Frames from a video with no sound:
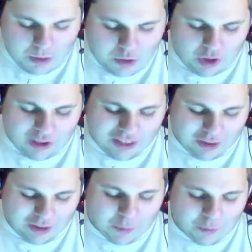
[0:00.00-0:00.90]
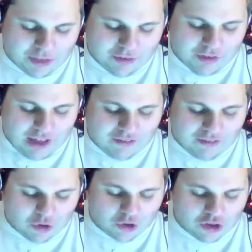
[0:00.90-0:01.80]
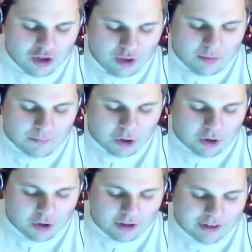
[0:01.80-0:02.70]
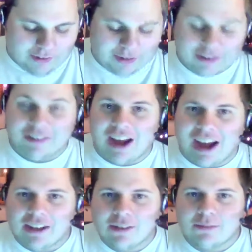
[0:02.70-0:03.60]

a little bit with the five horse Barnyana.